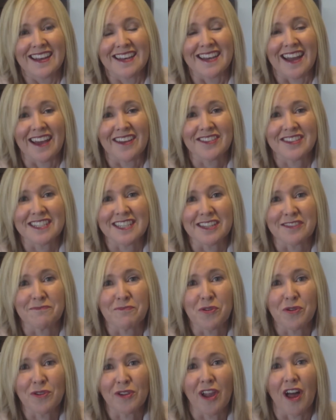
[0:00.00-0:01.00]
Now, to
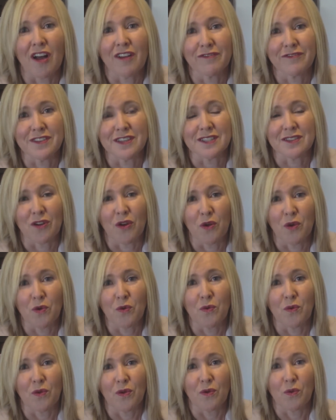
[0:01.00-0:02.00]
pull off this
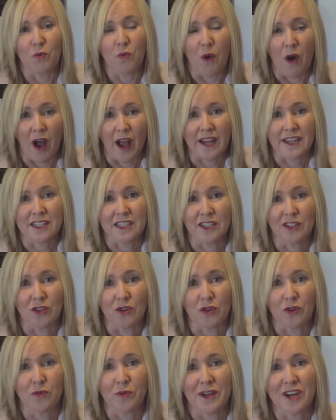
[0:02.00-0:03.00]
all white
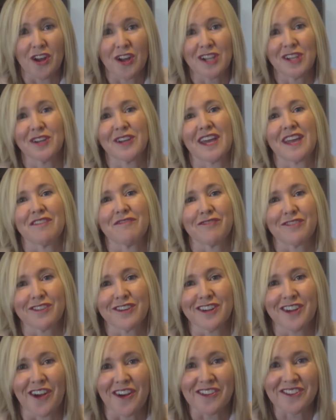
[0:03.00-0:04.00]
look, we're not looking for
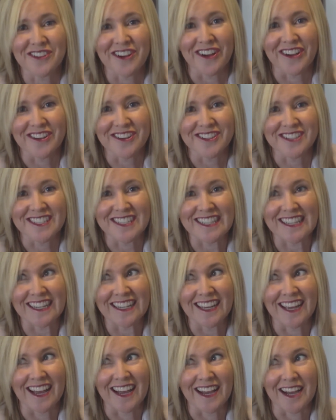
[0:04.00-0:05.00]
a Gold Coast
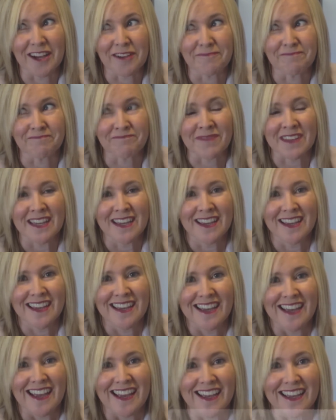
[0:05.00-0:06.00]
um,
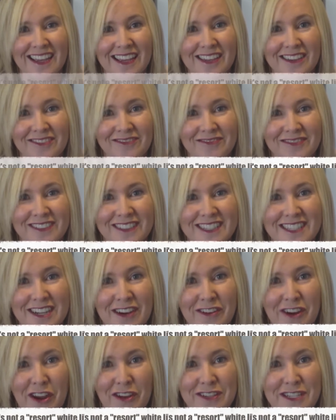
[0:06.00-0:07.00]

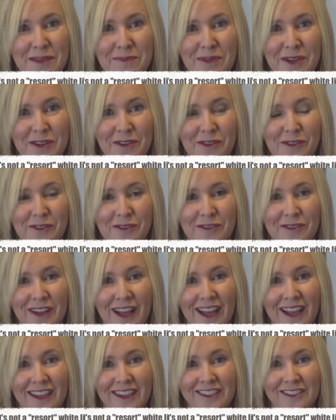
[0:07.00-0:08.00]
stereotypical,
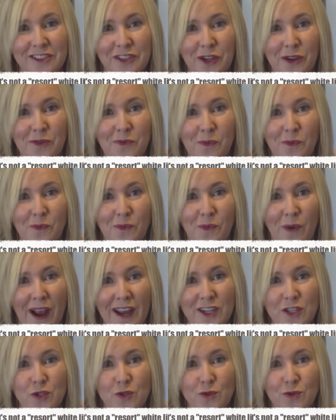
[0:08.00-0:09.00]
you know,
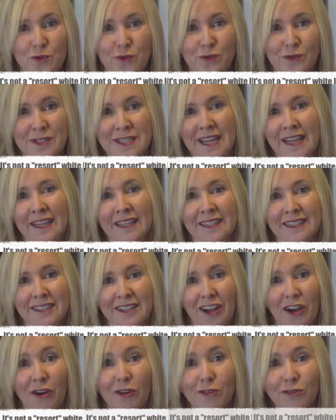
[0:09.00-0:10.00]
white shoes,
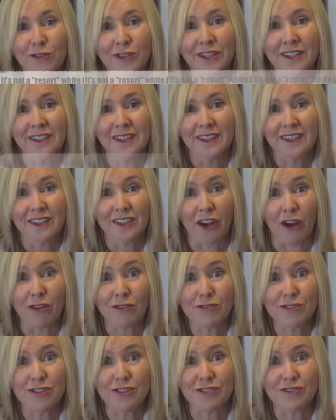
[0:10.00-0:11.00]
gold
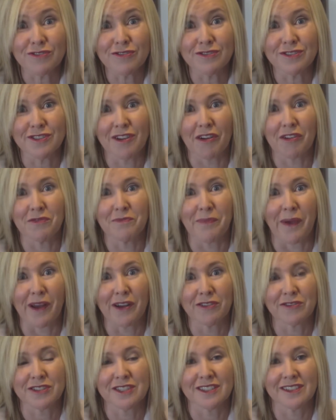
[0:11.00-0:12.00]
gold shoes, gold
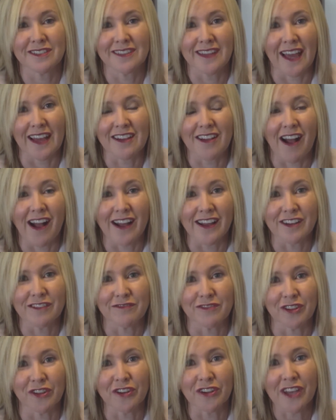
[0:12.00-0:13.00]
belt, that kind
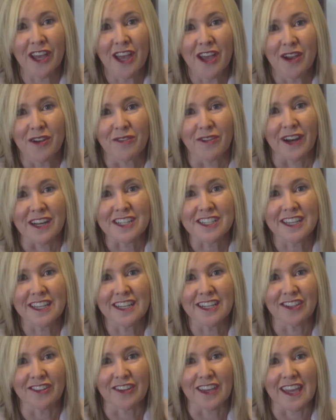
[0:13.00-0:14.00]
of look. We're
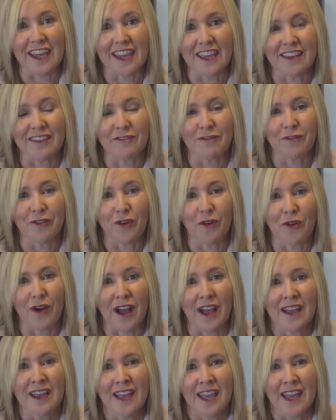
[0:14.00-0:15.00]
actually looking
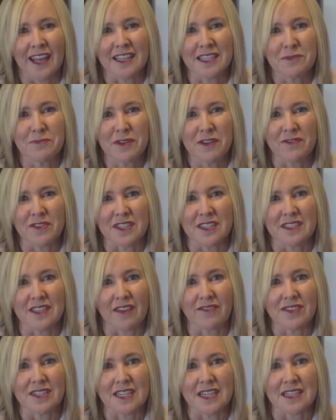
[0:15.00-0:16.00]
for, it's a bit of a
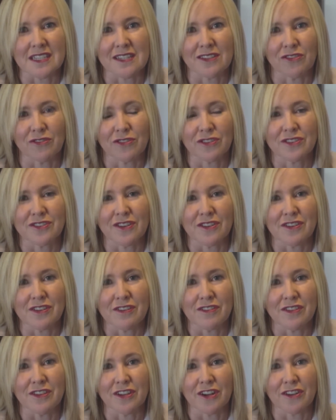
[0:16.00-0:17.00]
70s look. So,
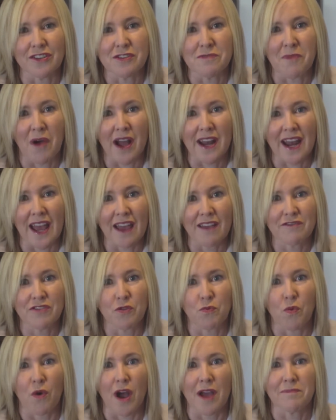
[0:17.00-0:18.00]
you, you know, you might have
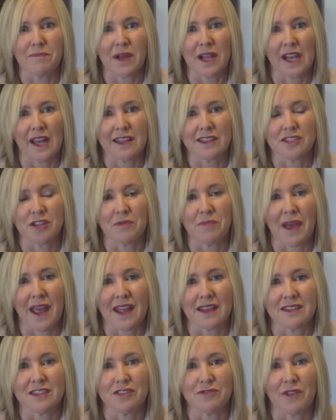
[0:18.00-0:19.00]
the white palazzo
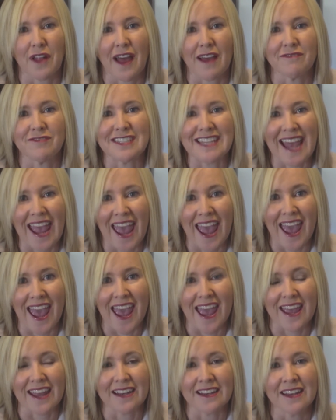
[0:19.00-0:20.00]
pants, you'll have
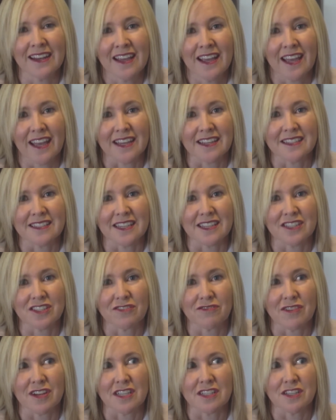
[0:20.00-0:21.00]
tan
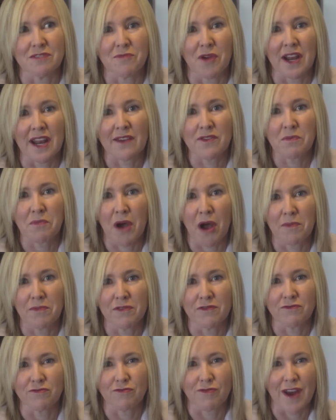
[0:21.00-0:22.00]
accessories, you might have a pop
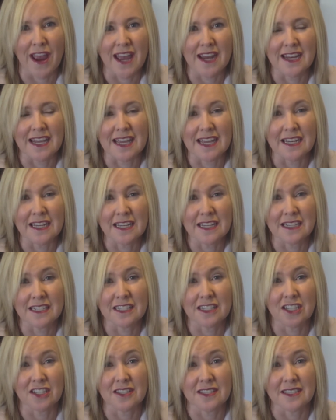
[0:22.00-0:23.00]
of red in
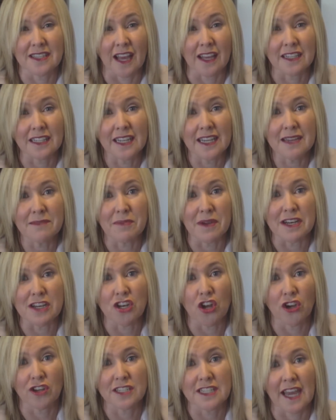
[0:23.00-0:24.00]
it, just subtly, but
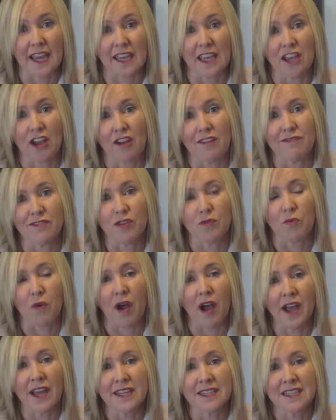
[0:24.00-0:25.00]
not taking over the
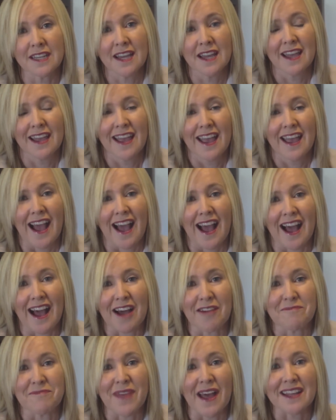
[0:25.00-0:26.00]
white.
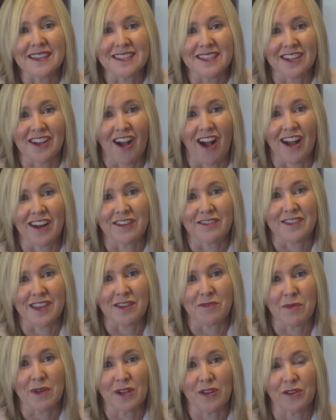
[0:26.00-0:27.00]
Um, that's the kind of
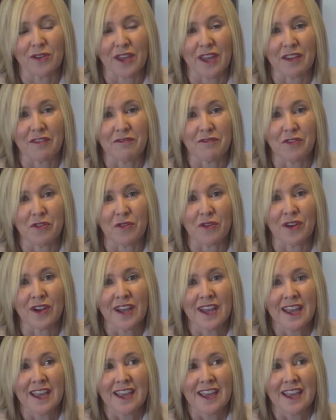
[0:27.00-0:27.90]
thing we're looking for.